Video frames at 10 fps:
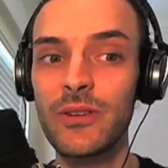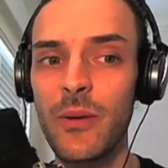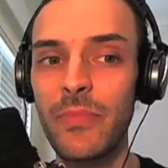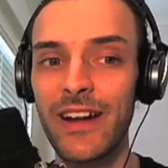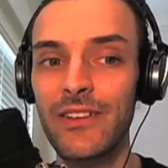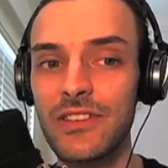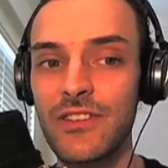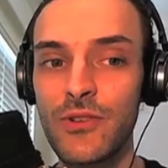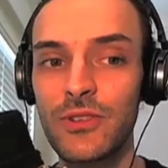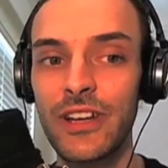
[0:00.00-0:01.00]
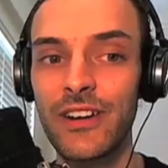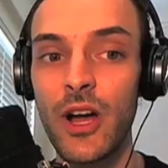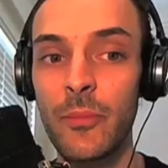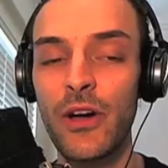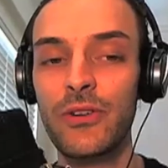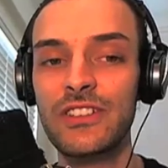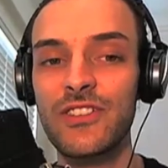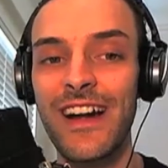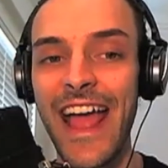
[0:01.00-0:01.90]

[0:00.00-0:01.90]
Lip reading: but parents and nuclear opponents are